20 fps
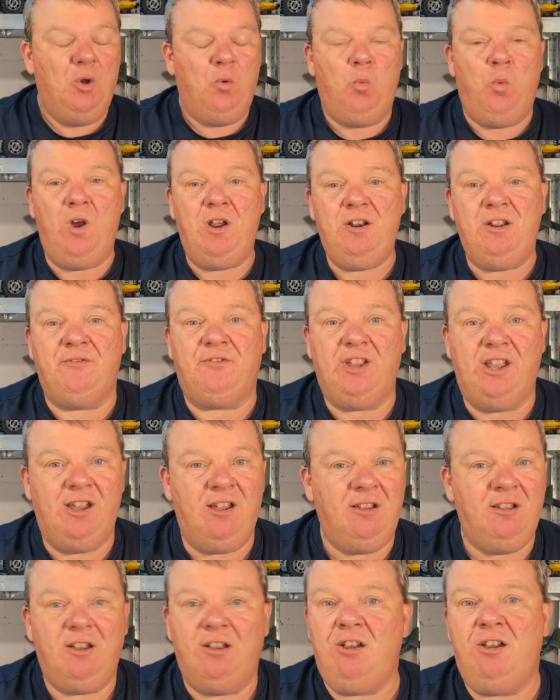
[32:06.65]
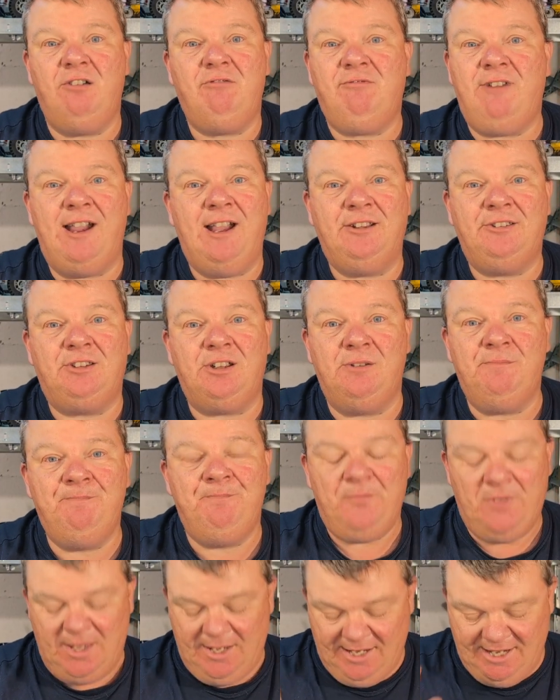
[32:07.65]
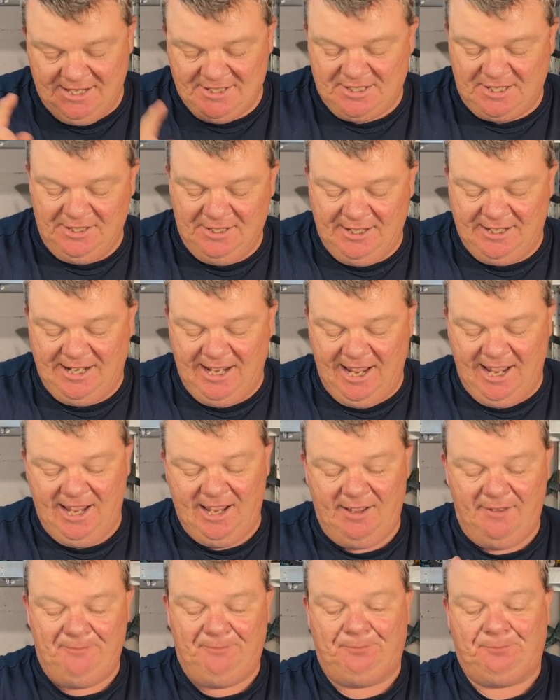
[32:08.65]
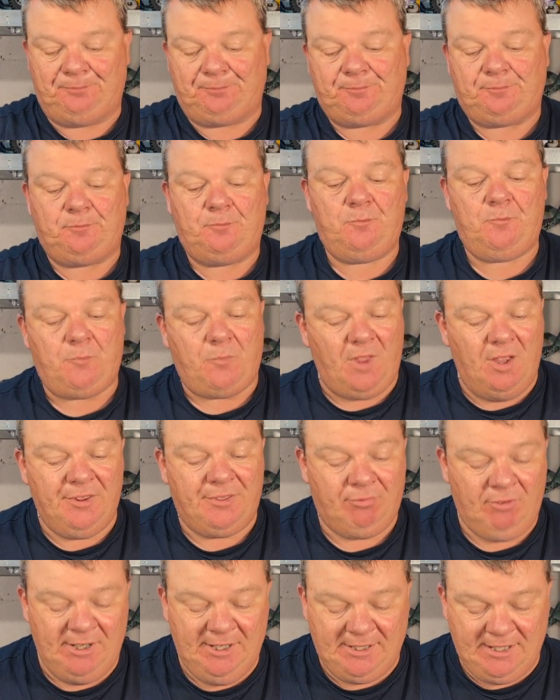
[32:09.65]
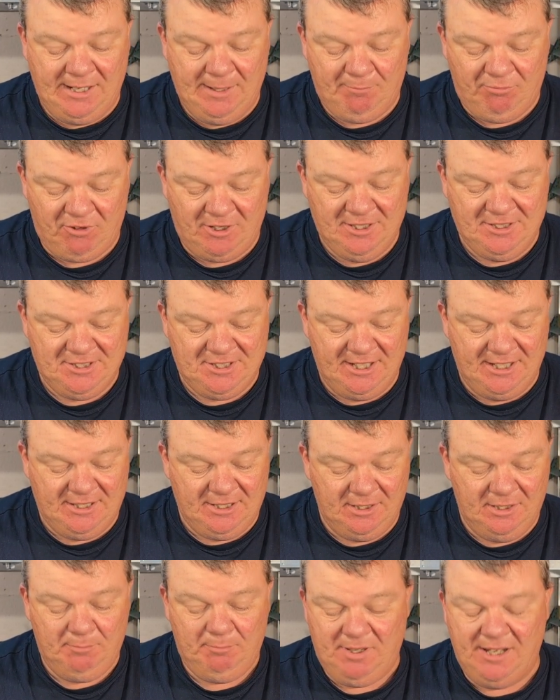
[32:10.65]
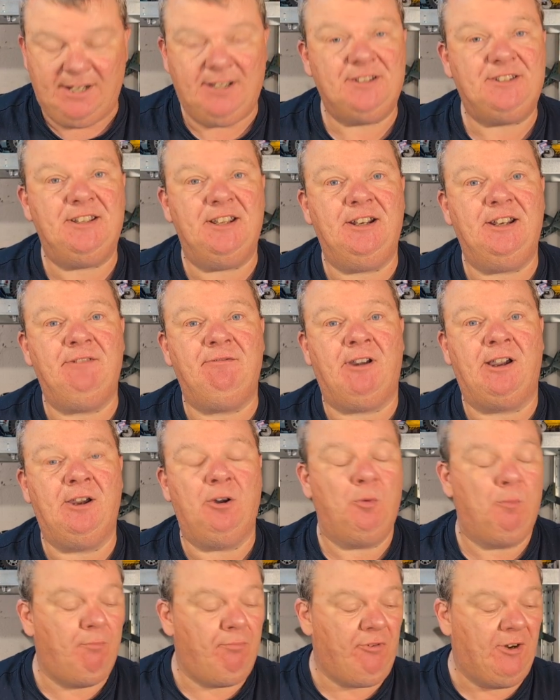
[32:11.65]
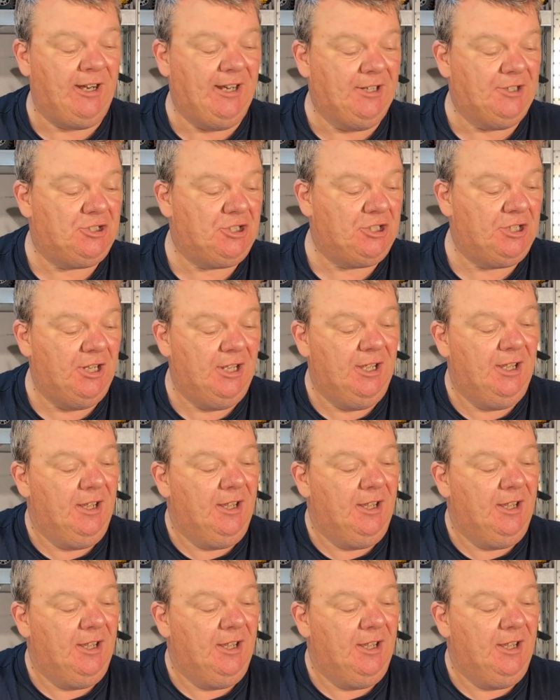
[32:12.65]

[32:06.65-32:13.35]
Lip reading: One of you at random is going to get a 3D printed Picatinny rail breech.